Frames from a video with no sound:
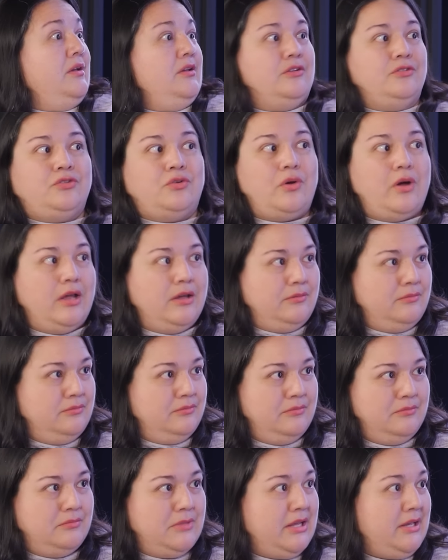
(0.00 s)
So I
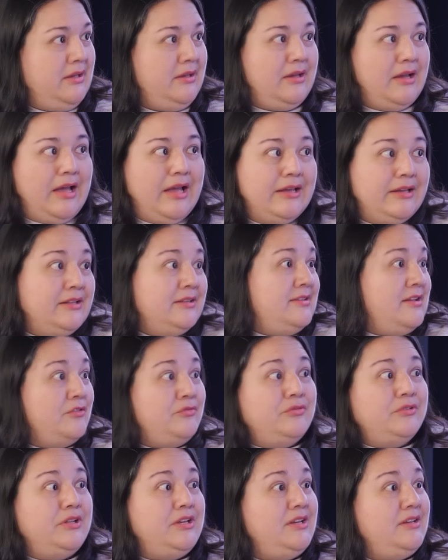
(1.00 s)
could
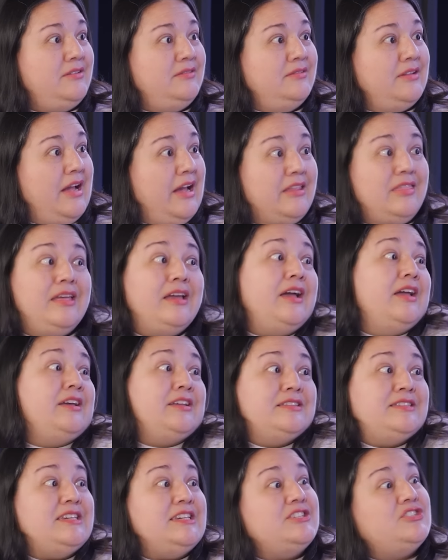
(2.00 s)
definitely, I think I
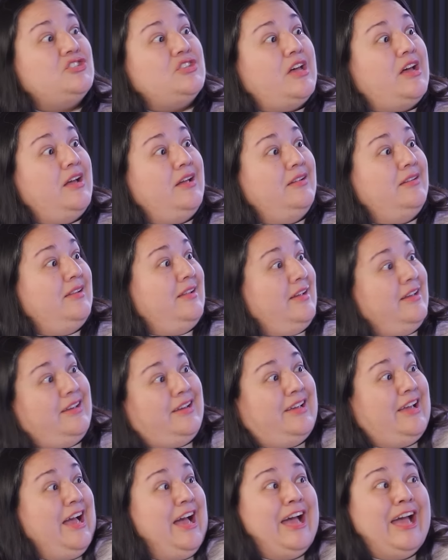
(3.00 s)
can teach that. Like,
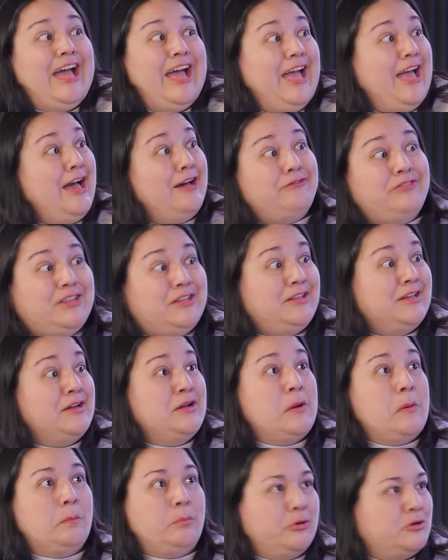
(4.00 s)
I have the
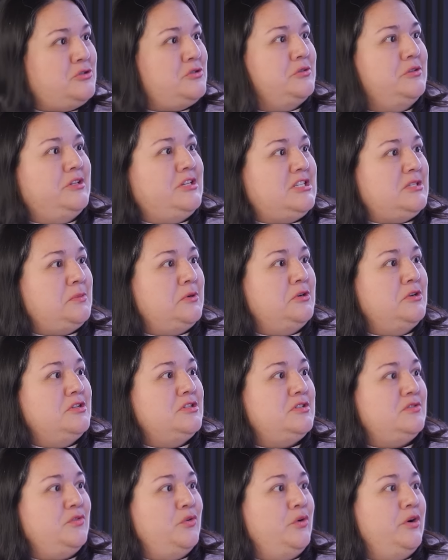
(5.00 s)
personal
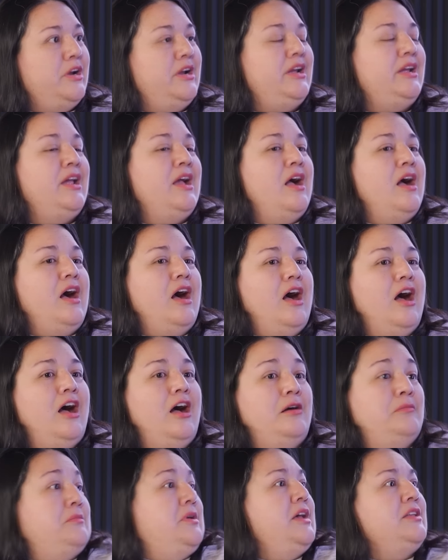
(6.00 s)
experience for it.
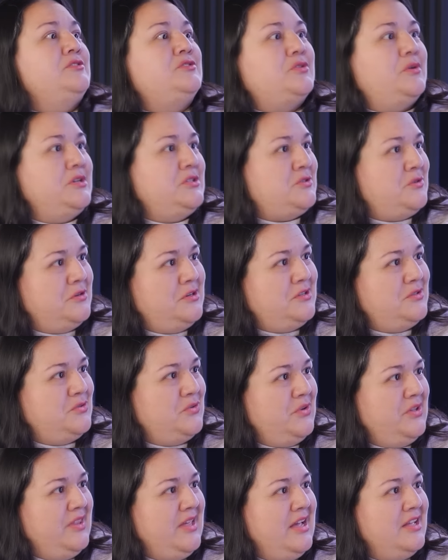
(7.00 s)
And so I started
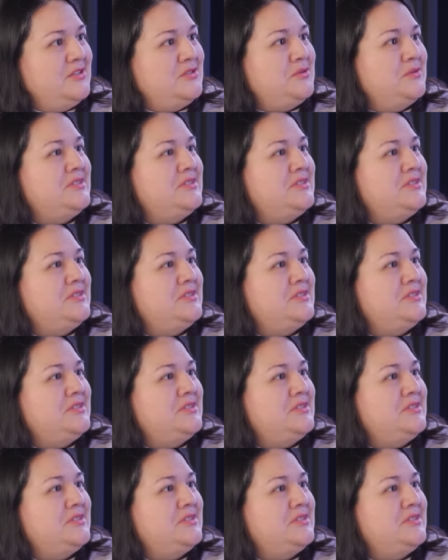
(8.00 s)
doing that.